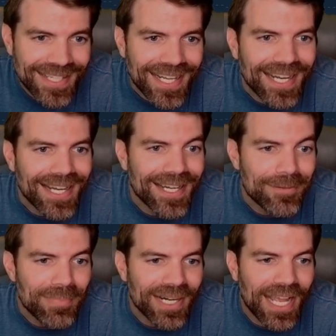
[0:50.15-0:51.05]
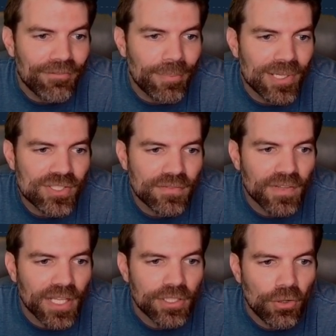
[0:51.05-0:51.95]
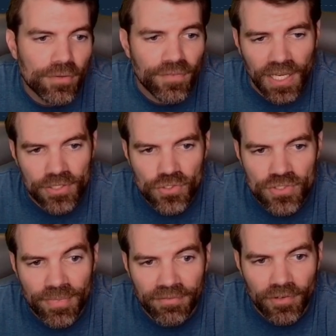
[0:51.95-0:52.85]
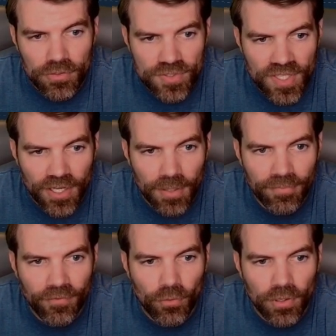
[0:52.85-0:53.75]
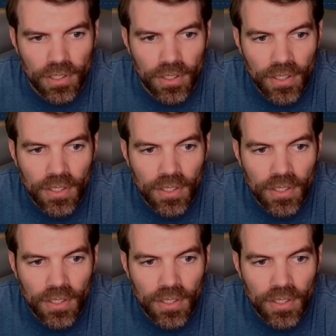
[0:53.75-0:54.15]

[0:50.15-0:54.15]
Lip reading: But I have a bunch of like notifications in my phone set up for